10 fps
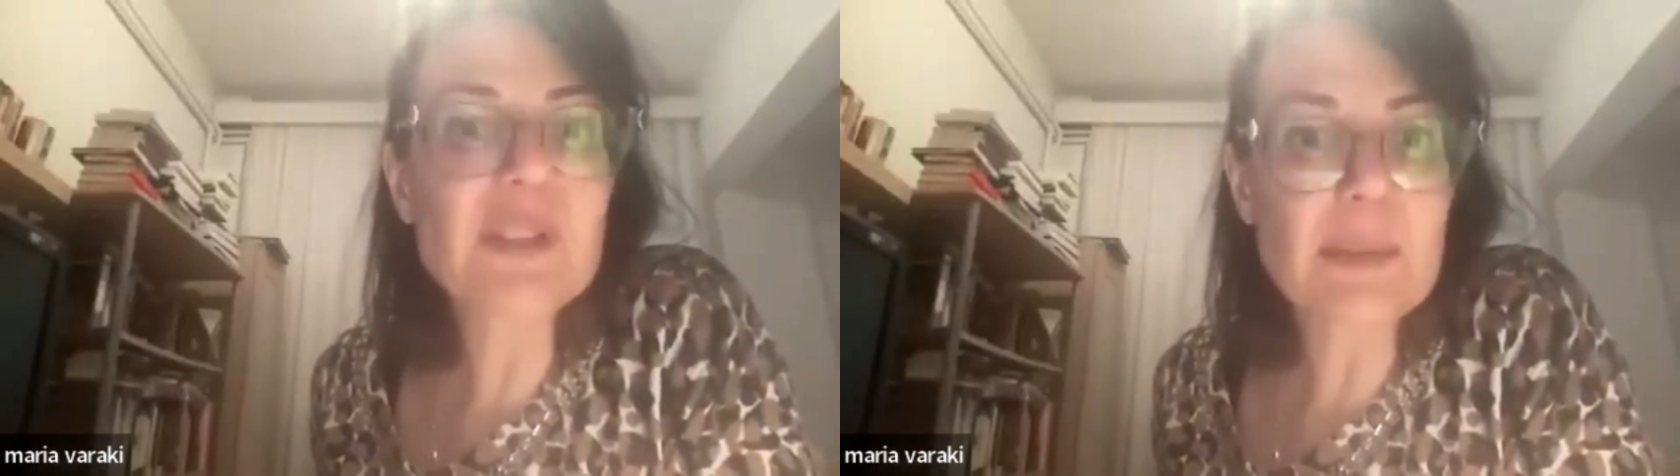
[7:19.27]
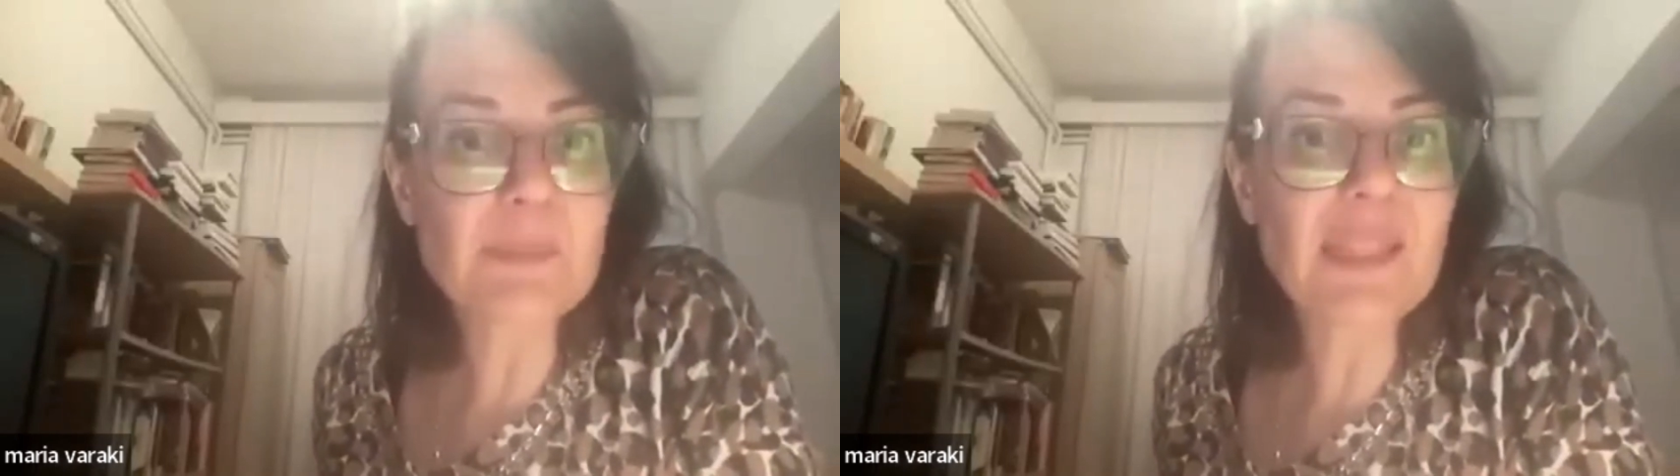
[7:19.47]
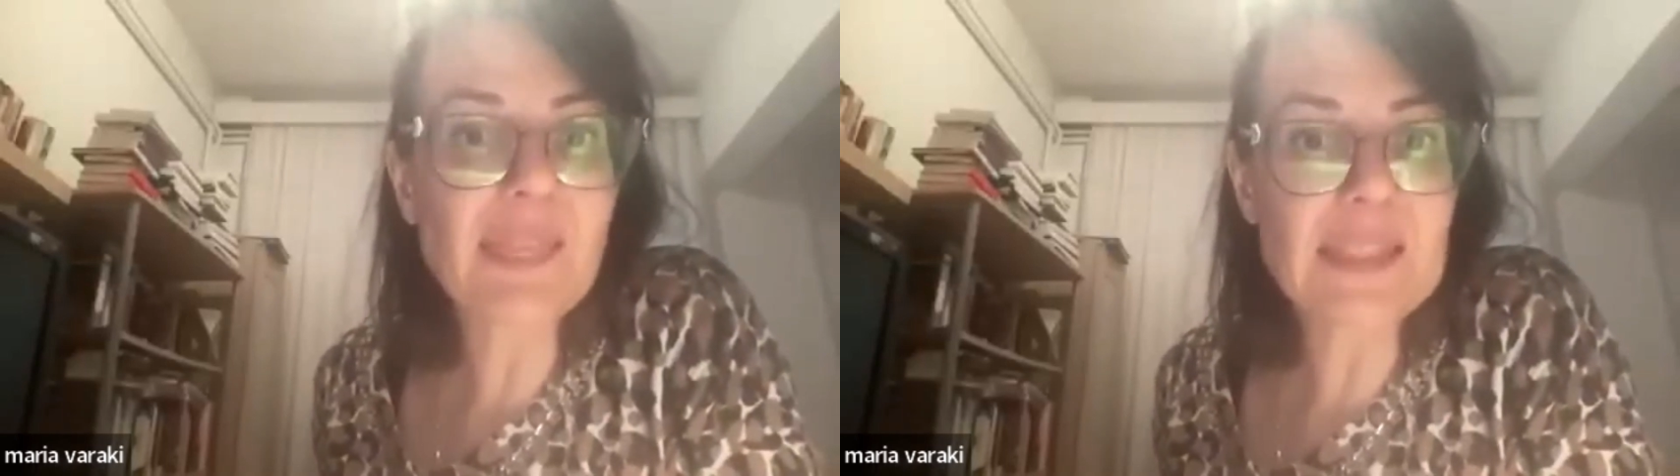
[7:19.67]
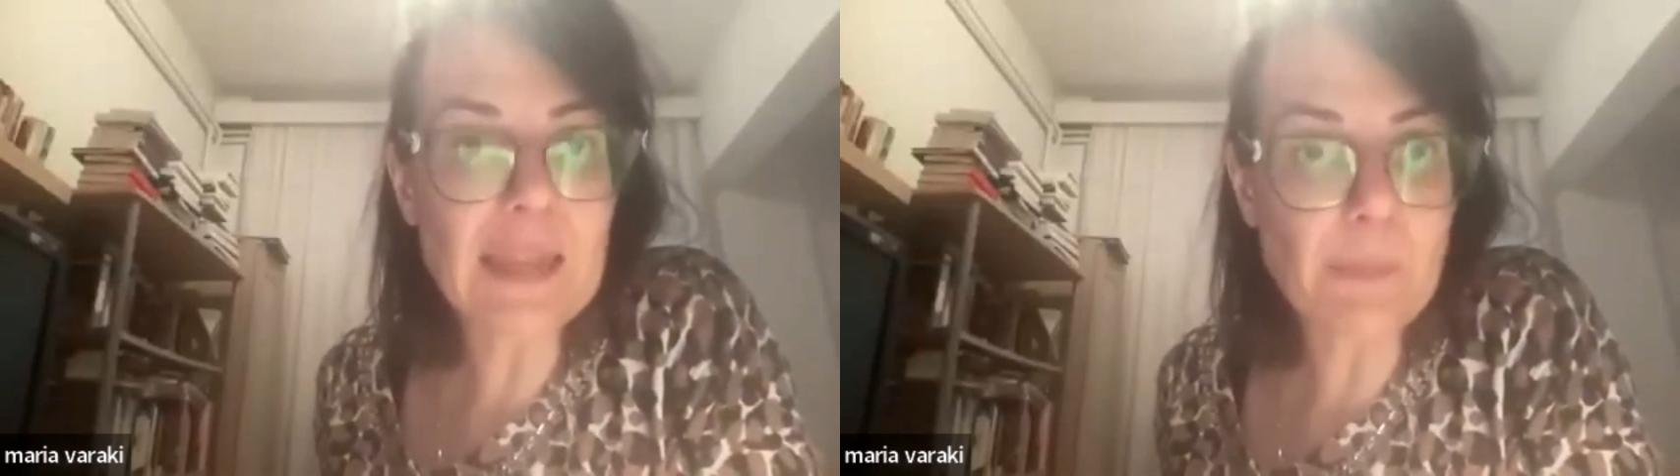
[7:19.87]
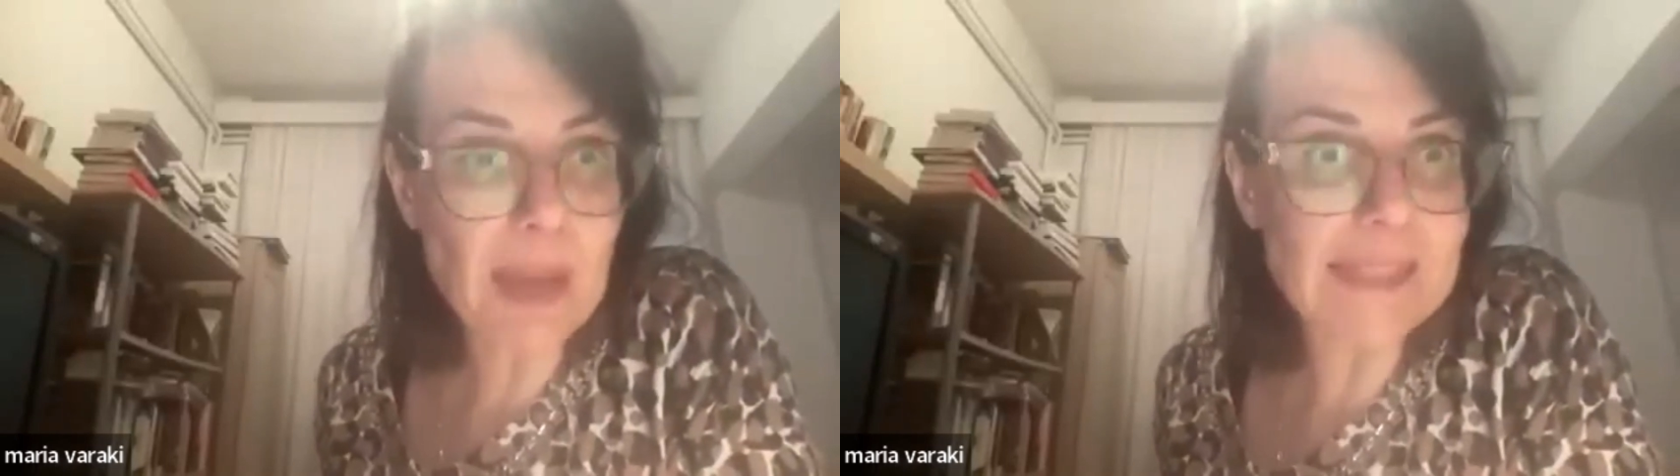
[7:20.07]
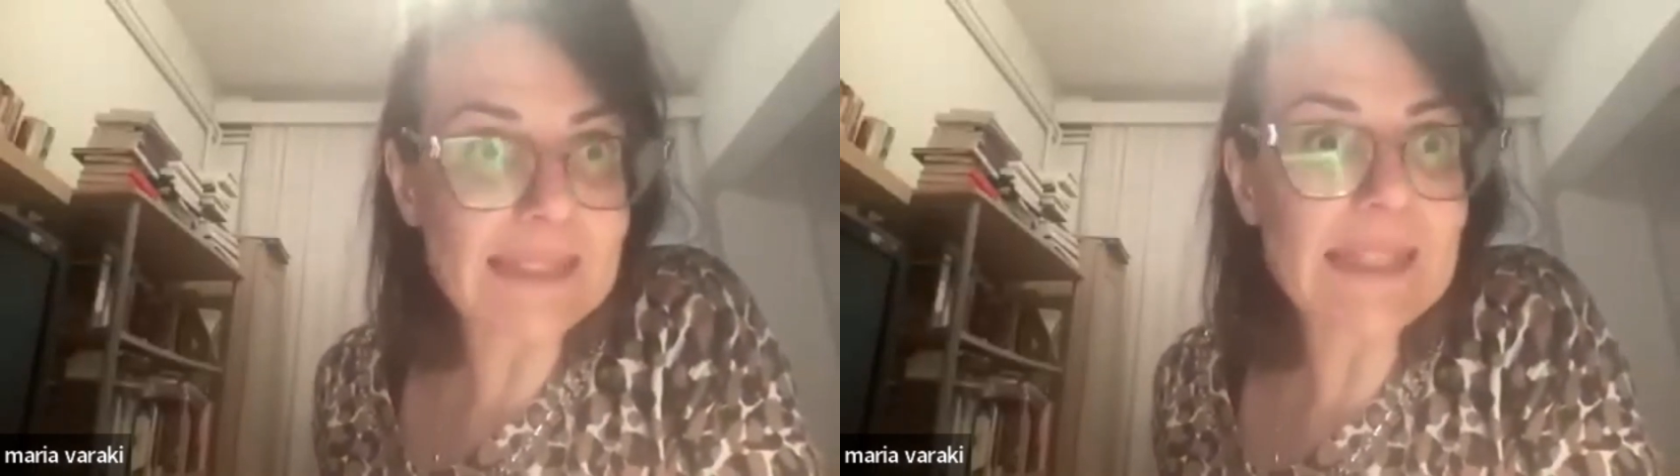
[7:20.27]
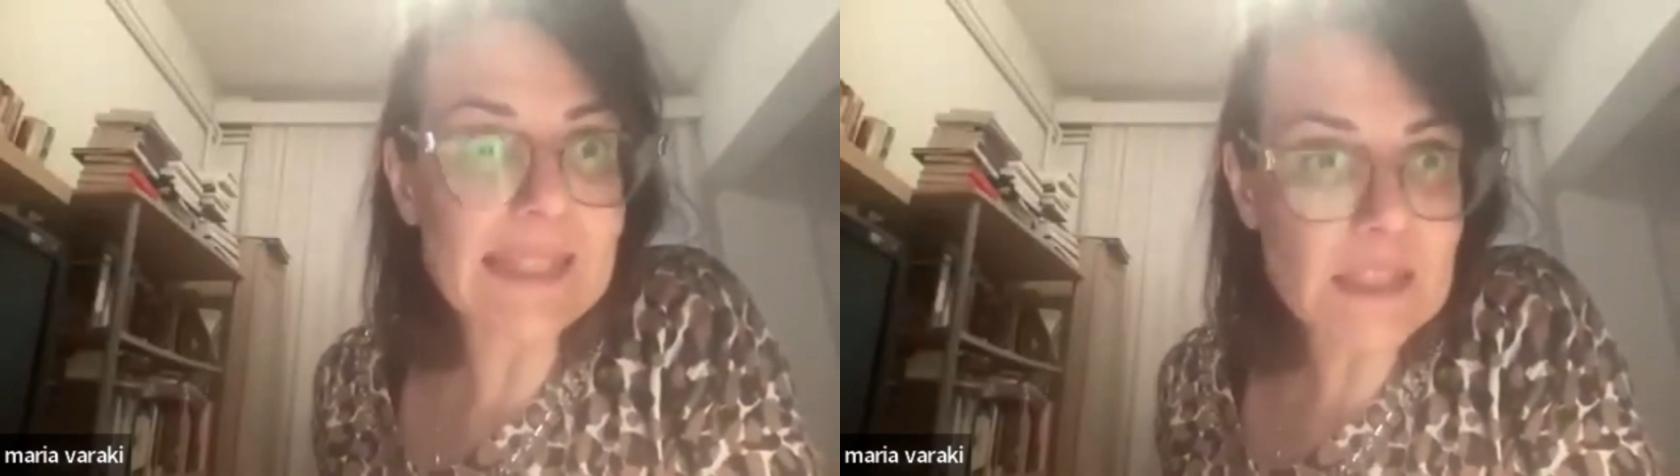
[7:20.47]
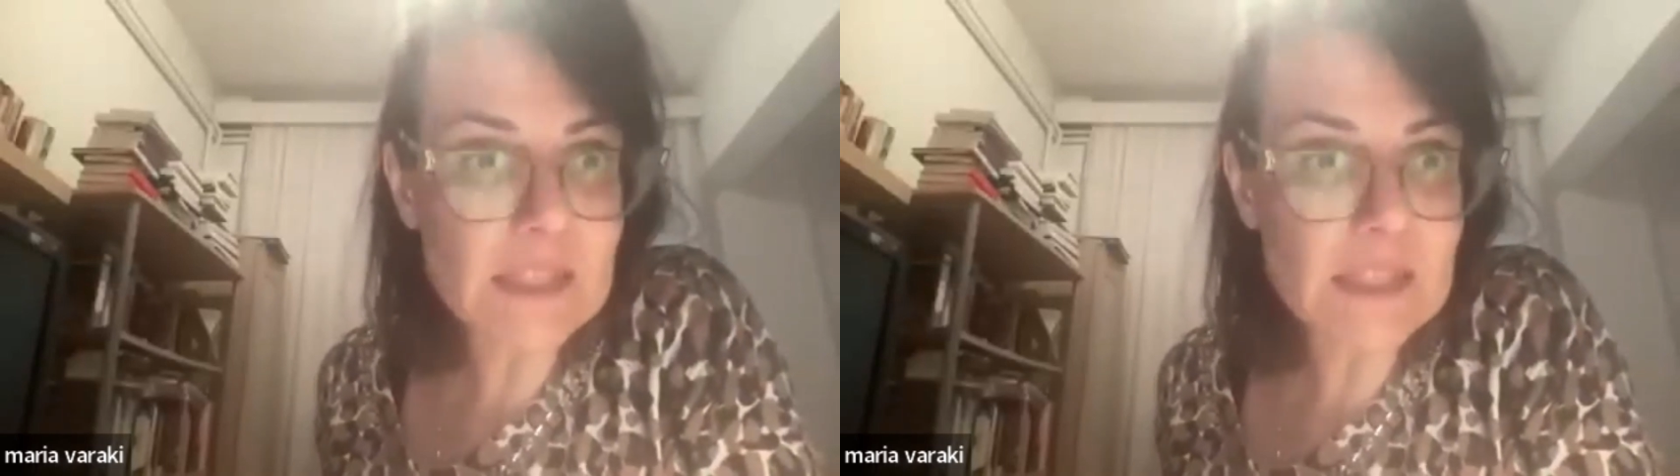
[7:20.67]
something that Aman in
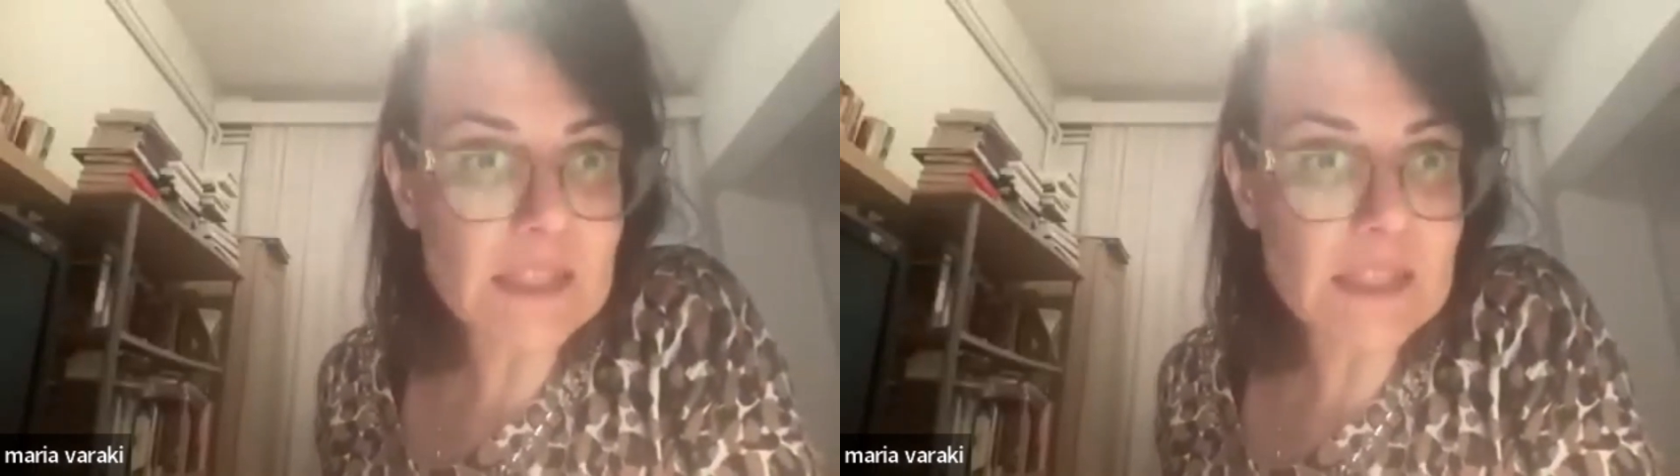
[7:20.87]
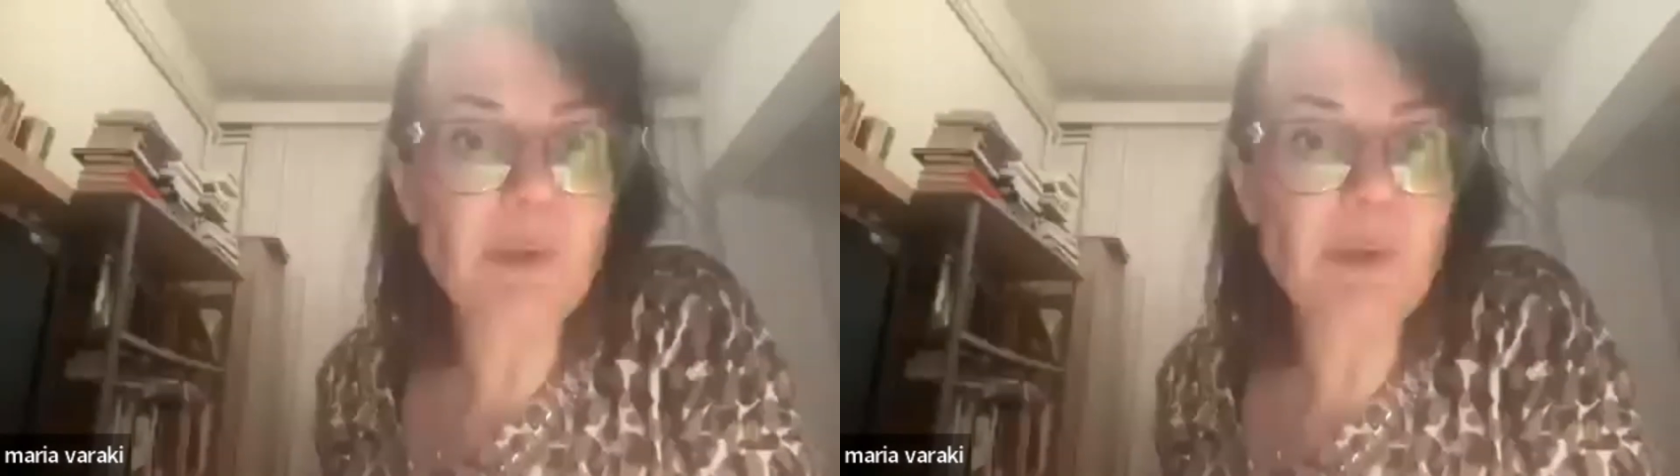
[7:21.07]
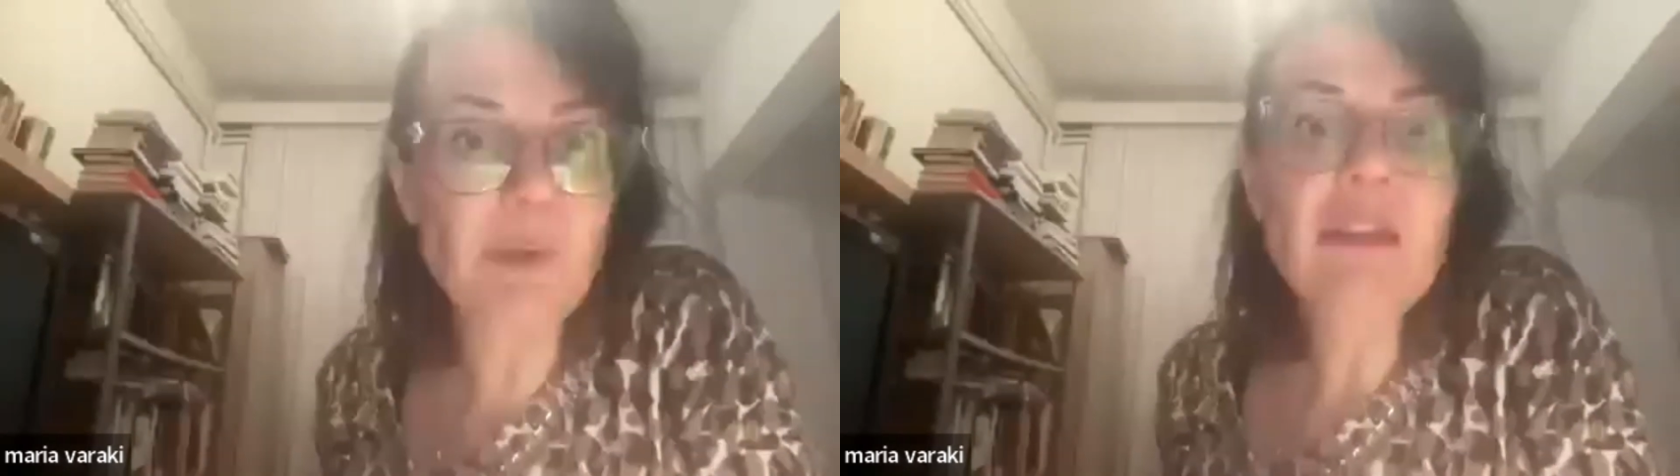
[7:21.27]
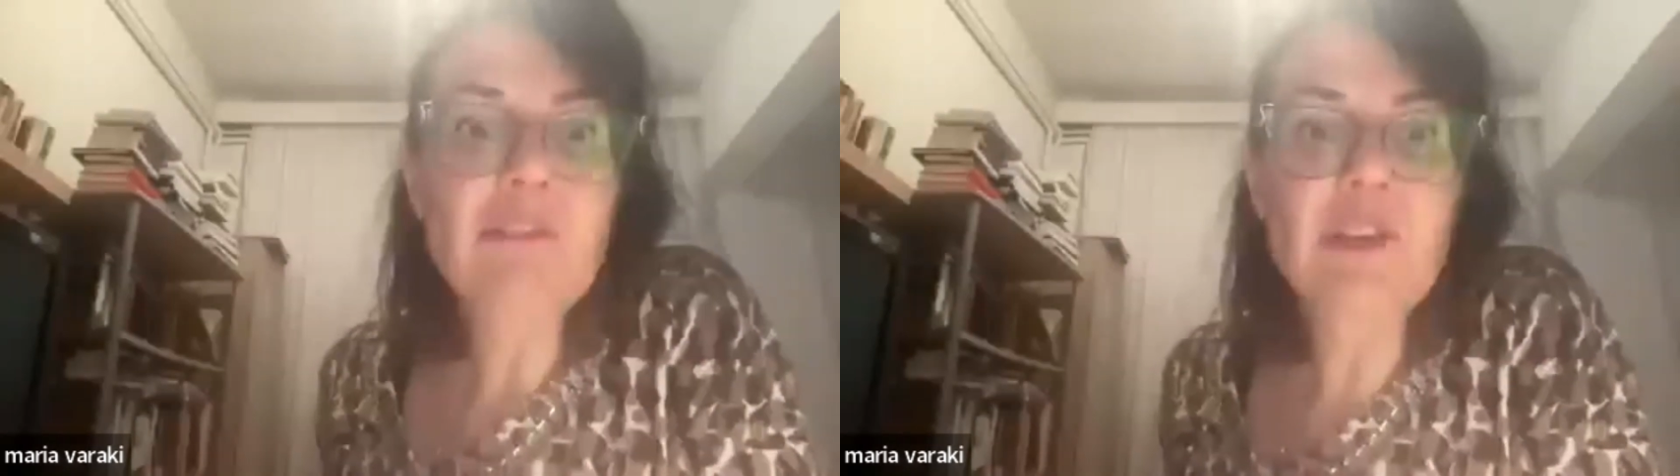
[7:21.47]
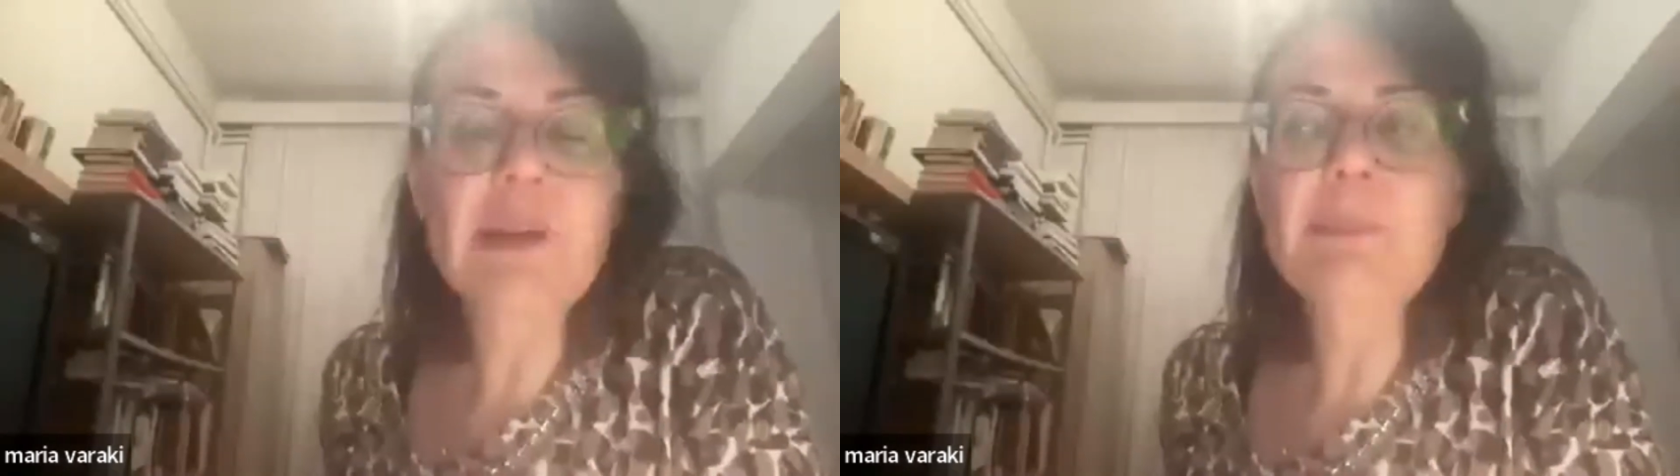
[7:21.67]
his paper very